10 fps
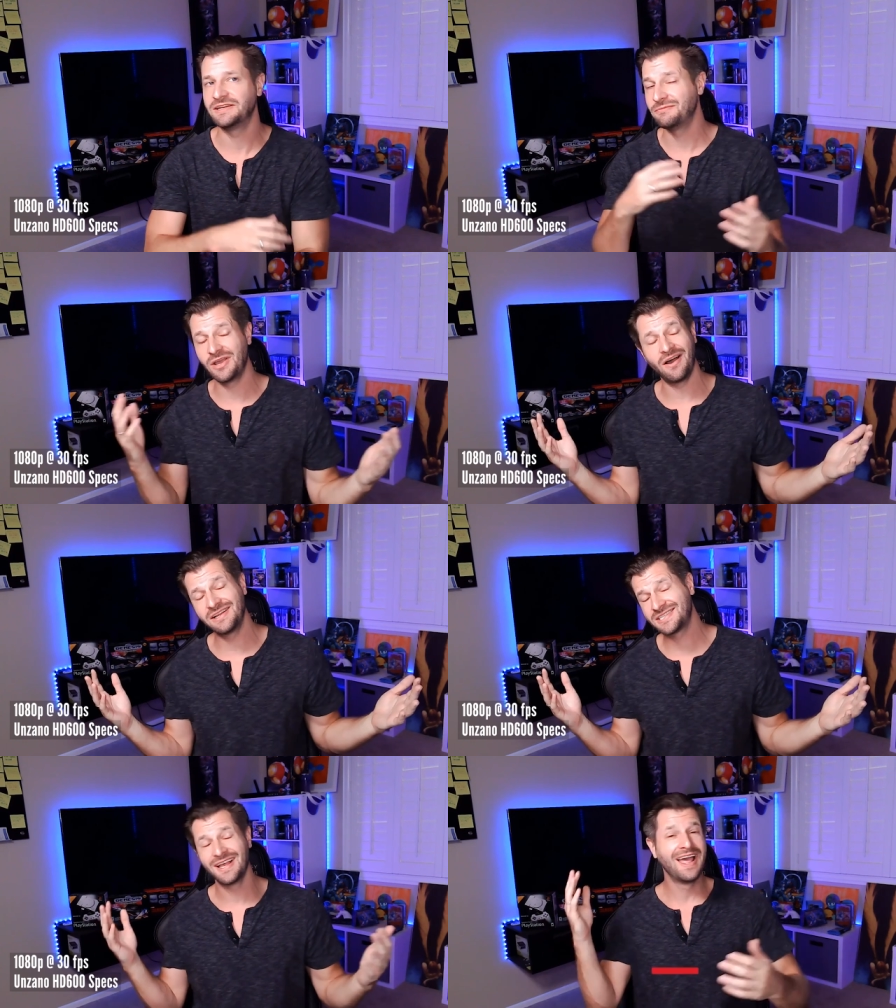And to be
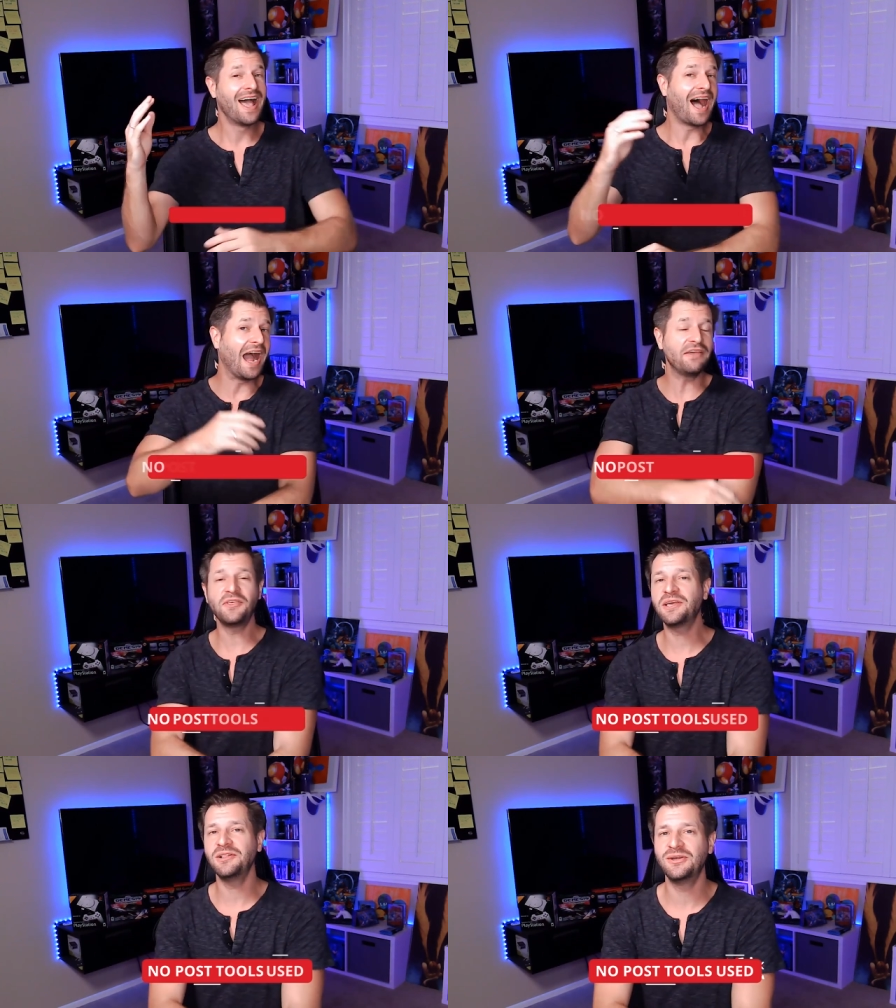honest, I
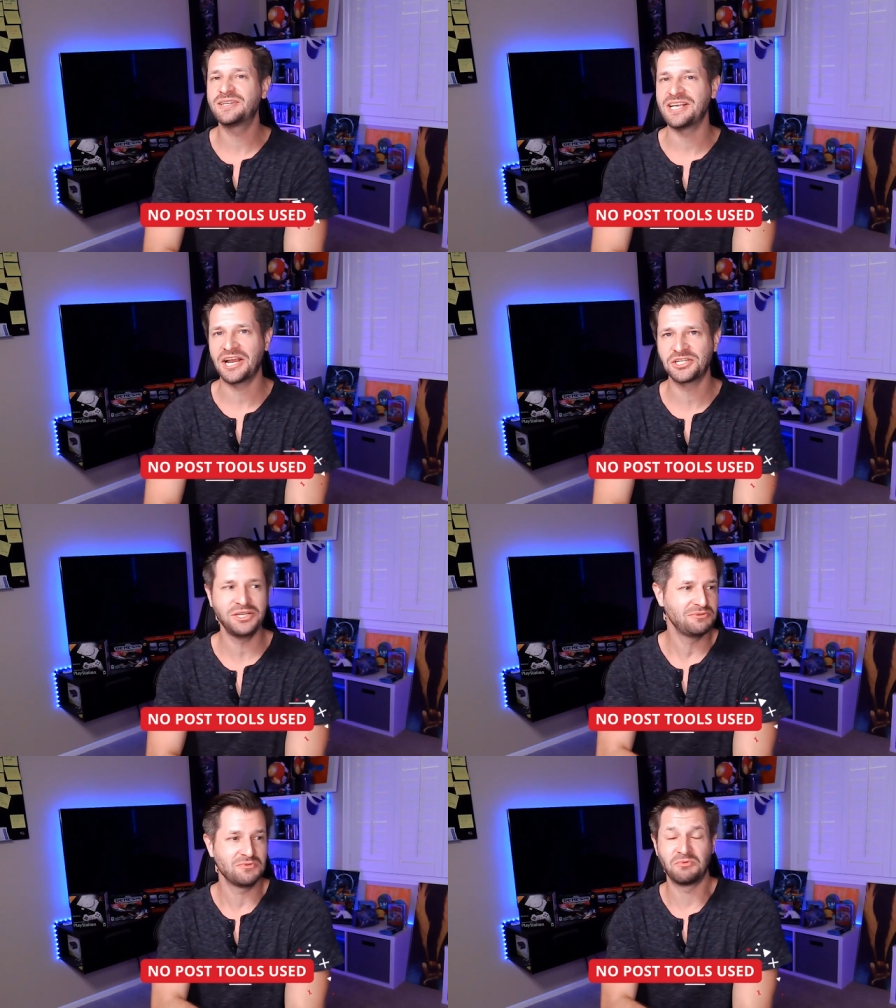think it looks
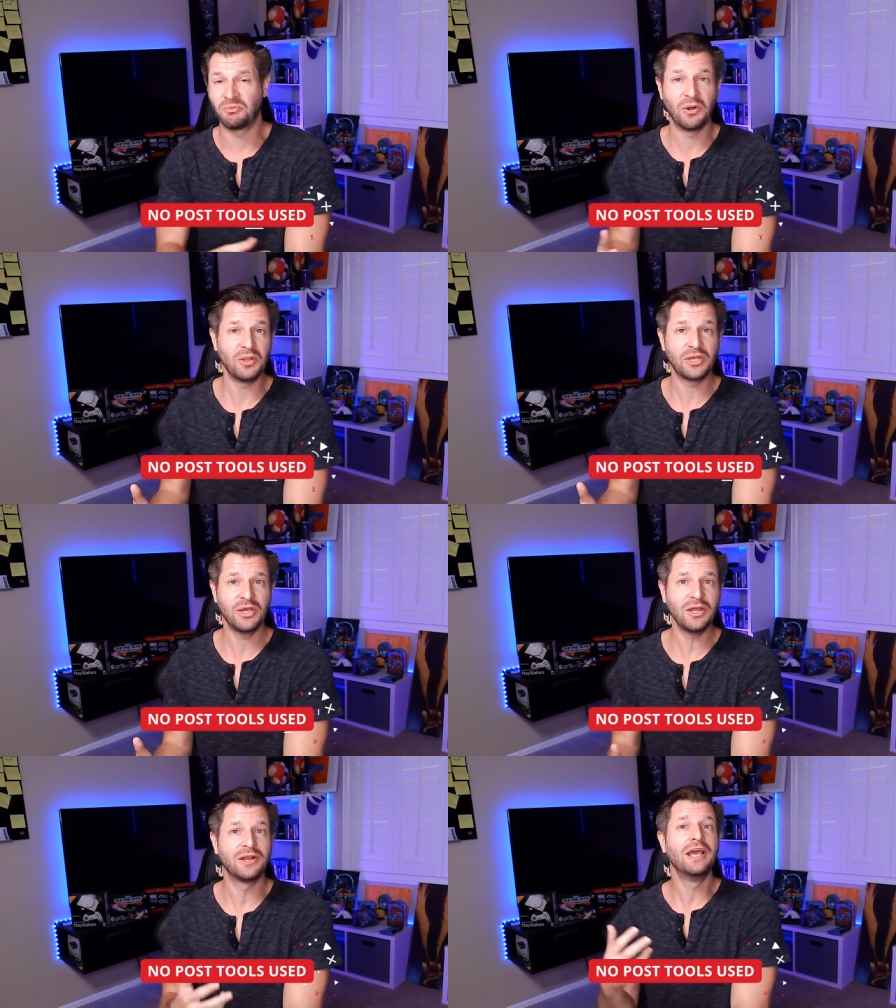actually really
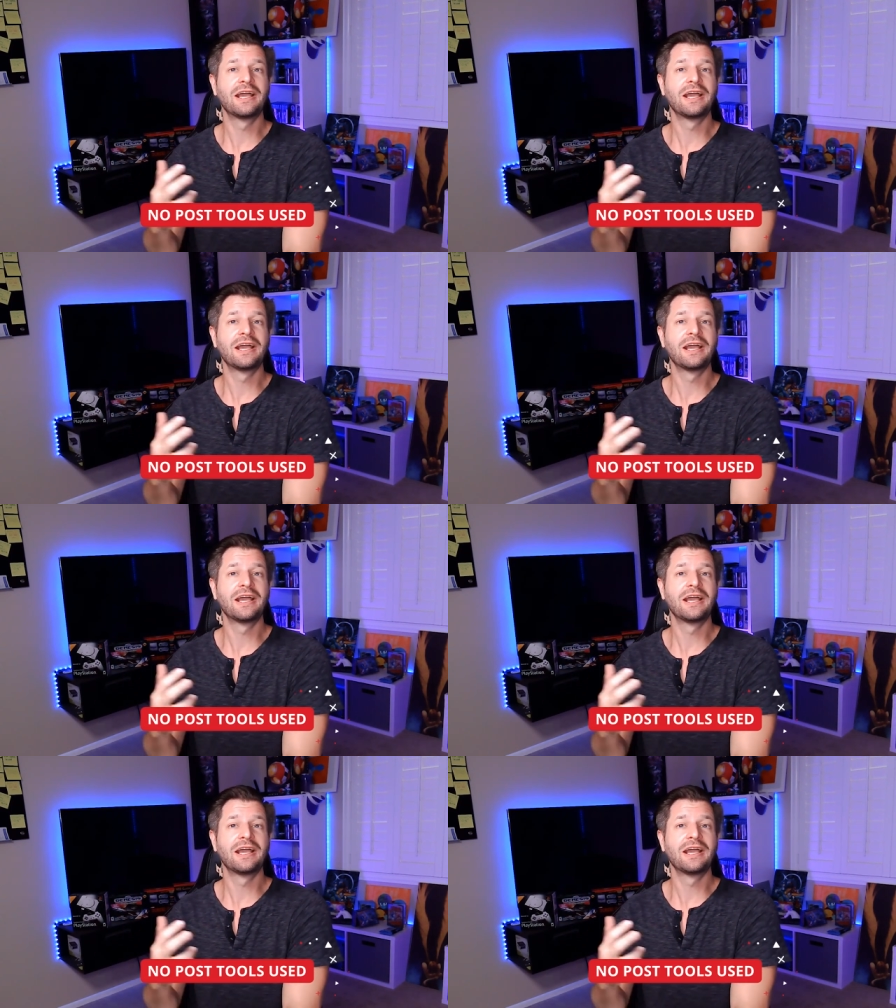good,